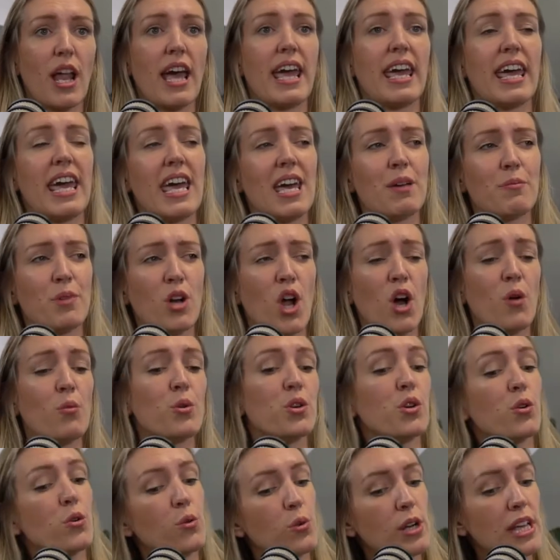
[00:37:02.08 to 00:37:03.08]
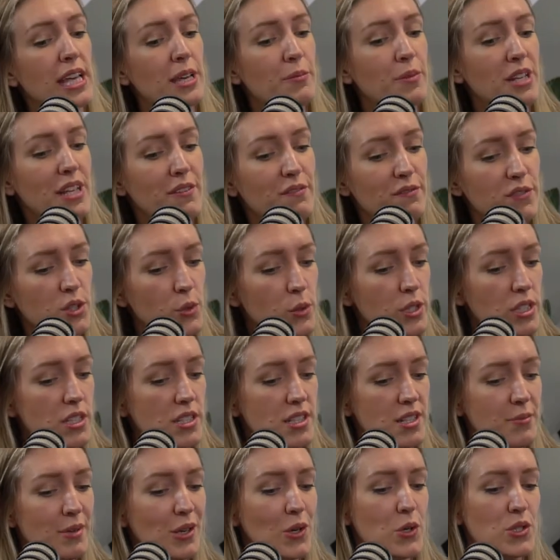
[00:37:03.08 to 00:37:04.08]
like him and i would call him an
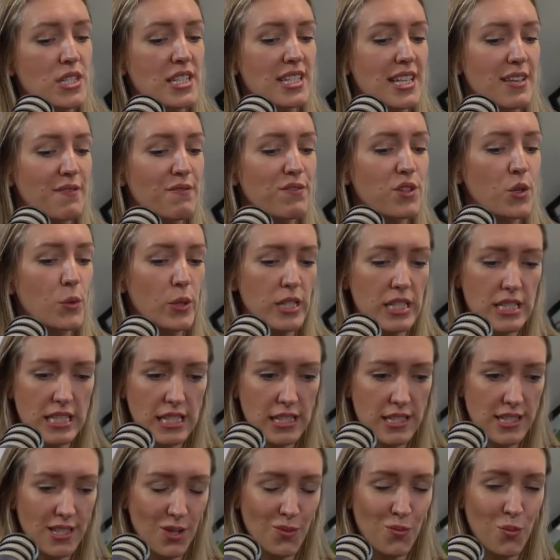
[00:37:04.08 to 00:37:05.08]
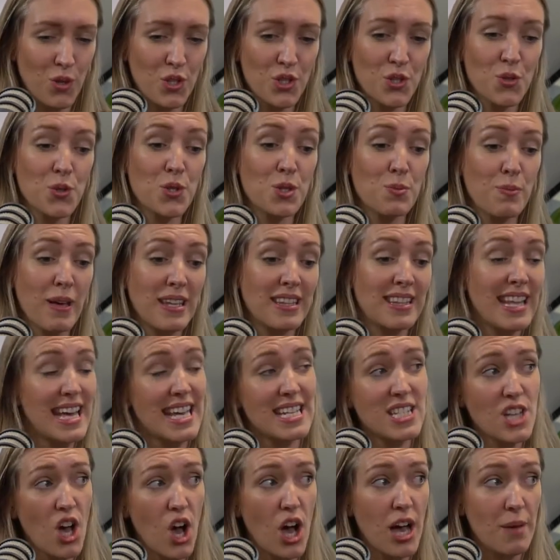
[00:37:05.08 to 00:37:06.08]
influencer because he's influencing someone to spend their
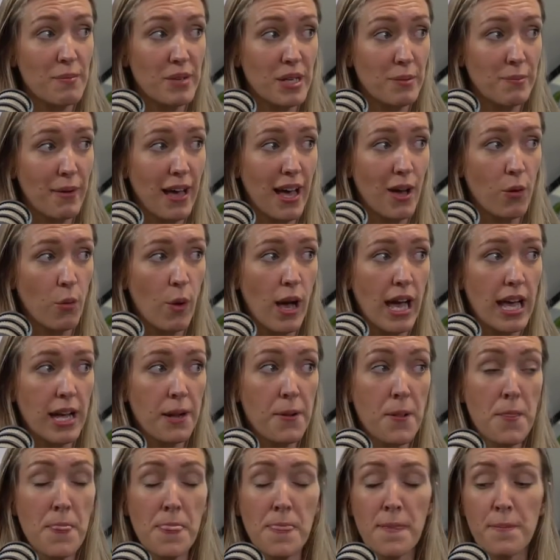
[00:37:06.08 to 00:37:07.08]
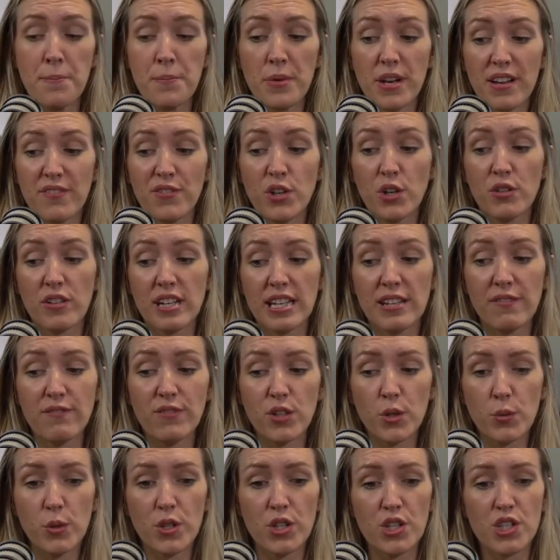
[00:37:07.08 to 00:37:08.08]
time in a better way but if you're an
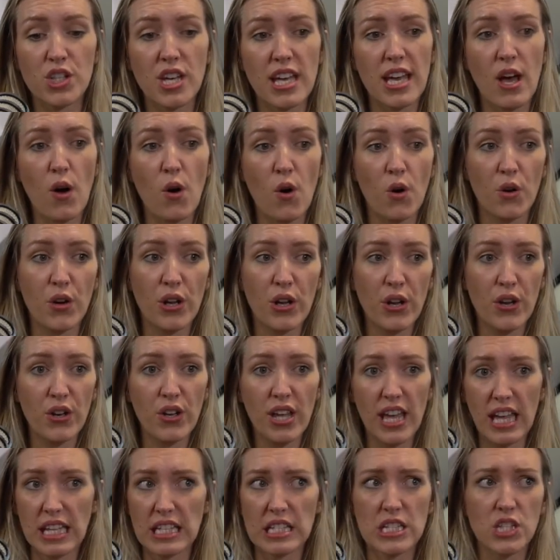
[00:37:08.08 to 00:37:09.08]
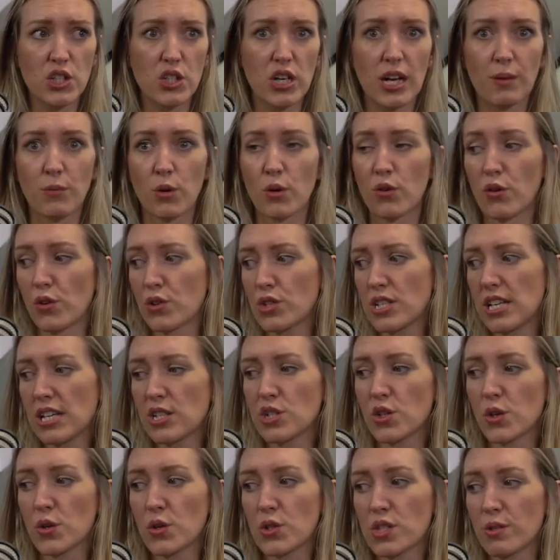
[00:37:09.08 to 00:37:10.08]
influencer on instagram or on
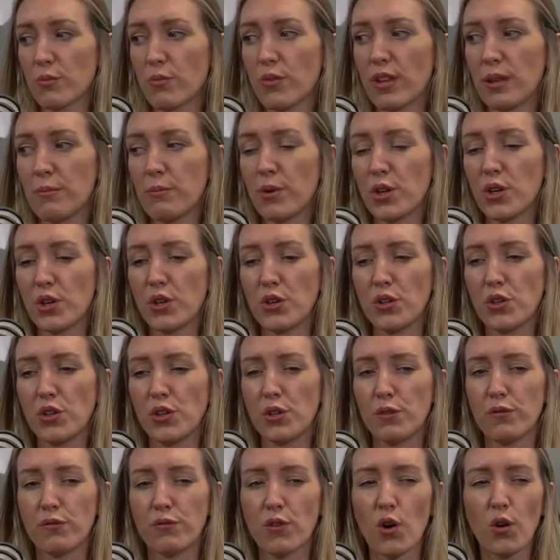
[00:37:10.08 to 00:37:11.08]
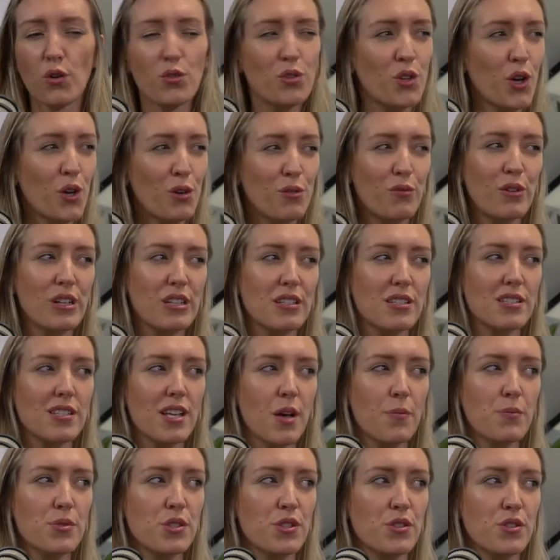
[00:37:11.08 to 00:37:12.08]
tiktok or something but you've got no real
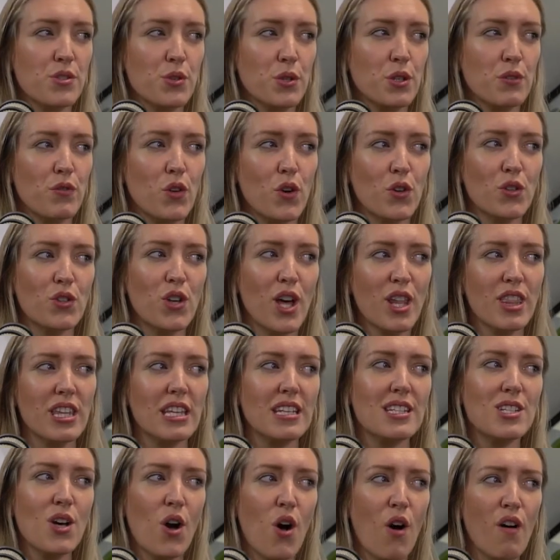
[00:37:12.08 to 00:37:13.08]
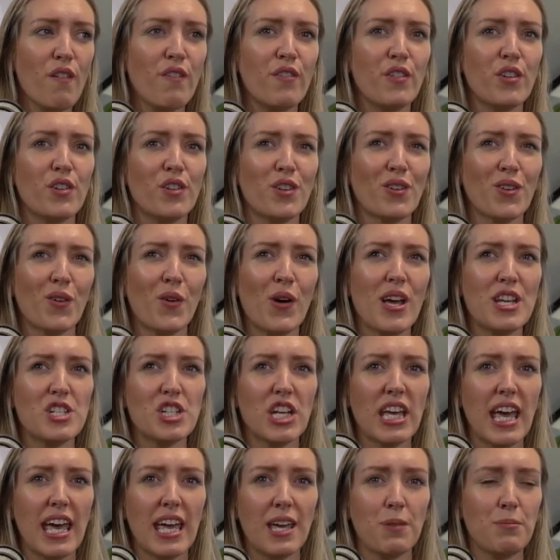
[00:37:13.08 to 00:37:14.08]
substance or you've got nothing to offer and you're not
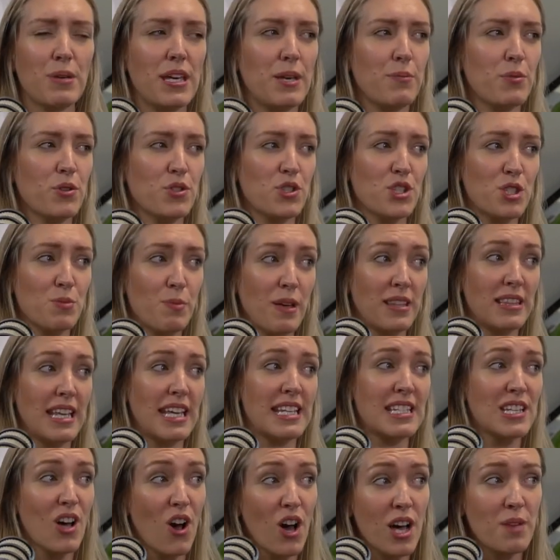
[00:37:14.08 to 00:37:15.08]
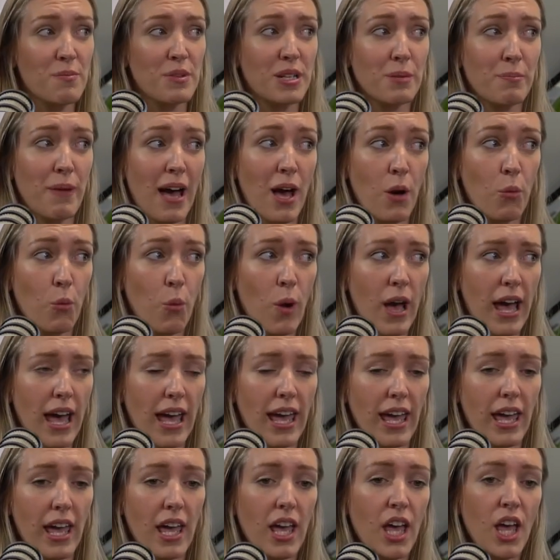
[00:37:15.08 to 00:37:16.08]
educating people to spend their time in a better
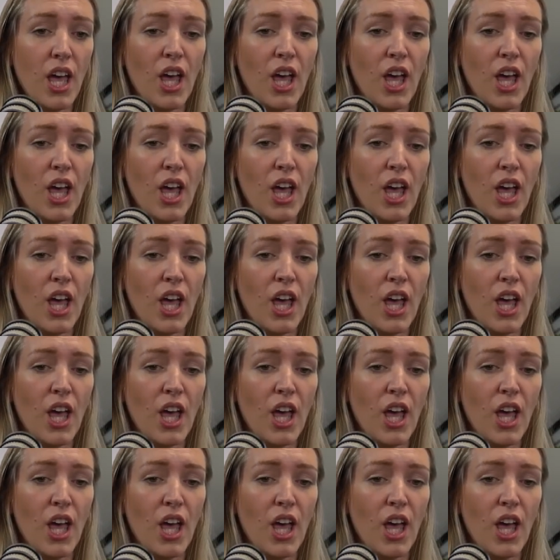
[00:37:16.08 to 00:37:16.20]
way